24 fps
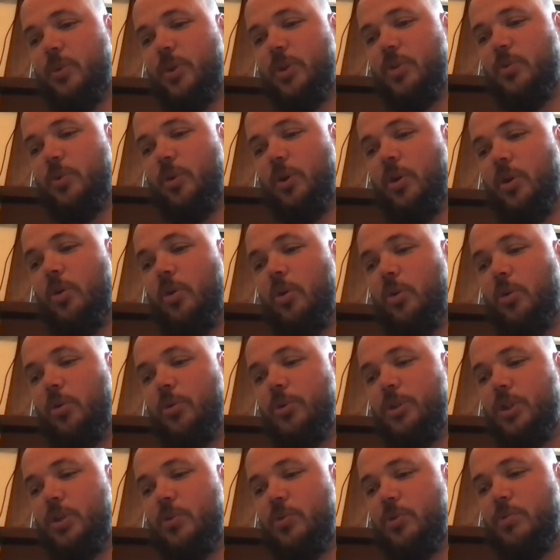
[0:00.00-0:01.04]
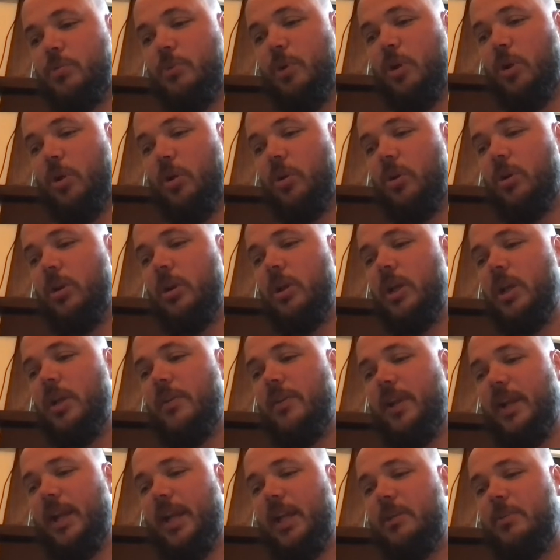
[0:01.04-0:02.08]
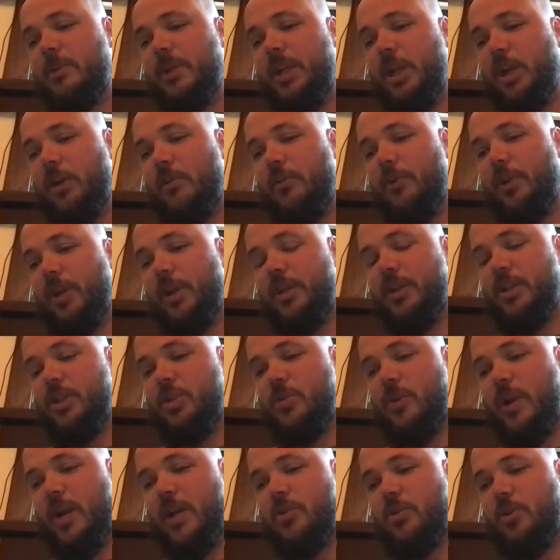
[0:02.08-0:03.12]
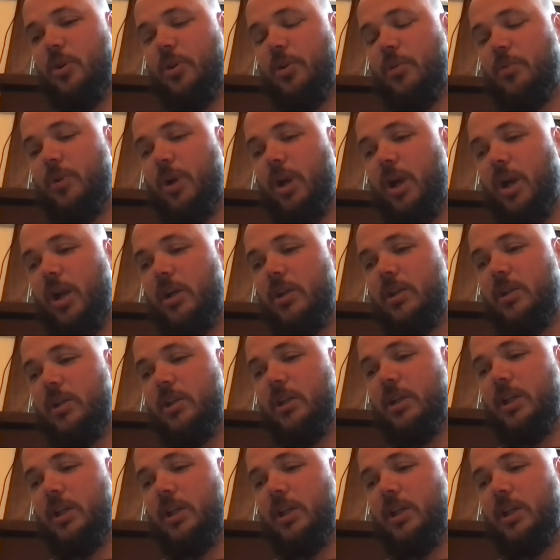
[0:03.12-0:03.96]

which were in a hole so small that I had to be careful not to scratch her on the rock.